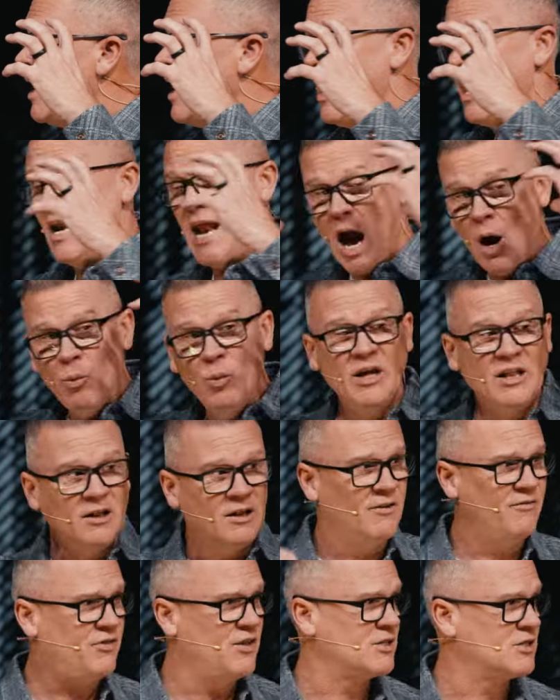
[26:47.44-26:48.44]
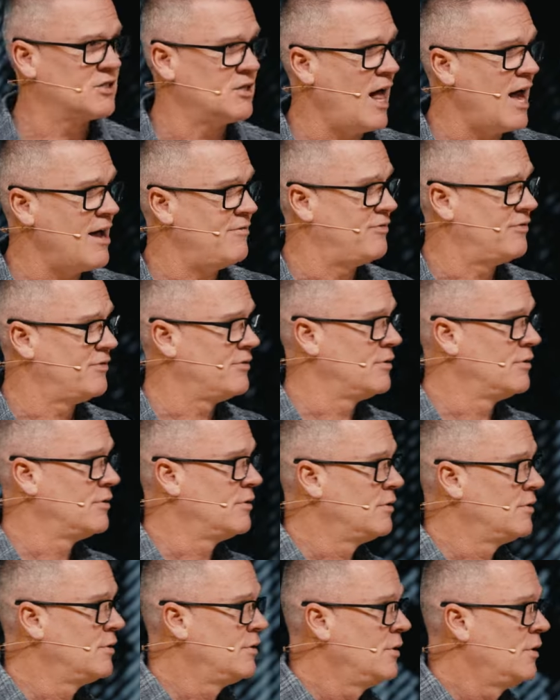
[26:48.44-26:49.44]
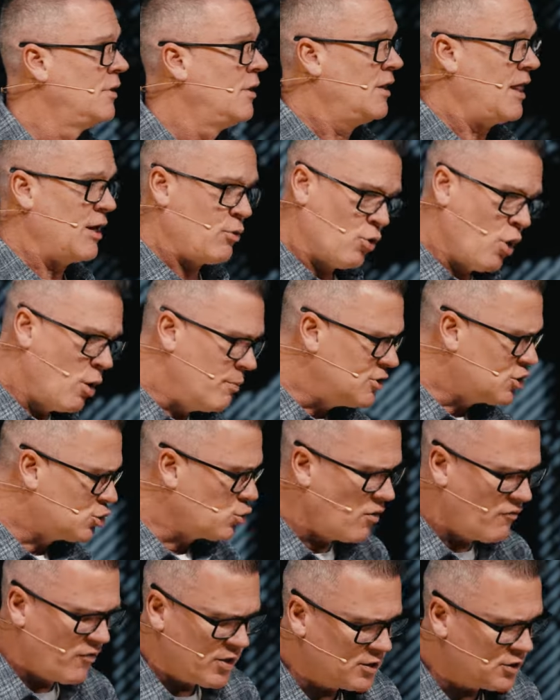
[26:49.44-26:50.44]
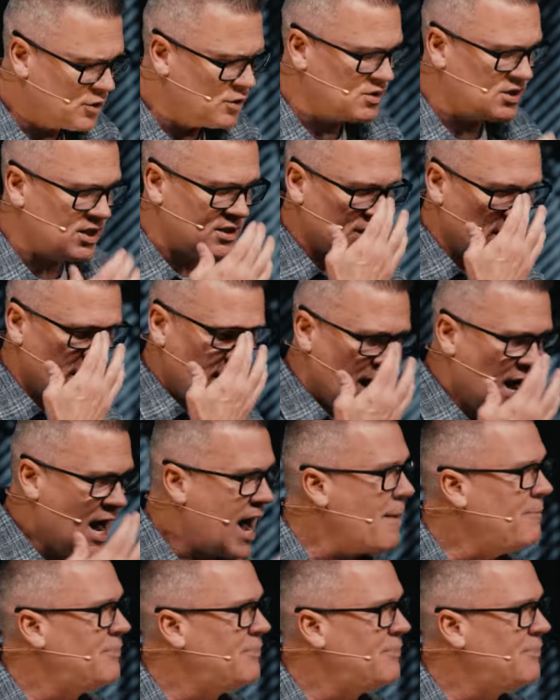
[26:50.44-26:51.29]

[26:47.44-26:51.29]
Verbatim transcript: and how we live this life. Like Romans 12, 1 and 2 says, I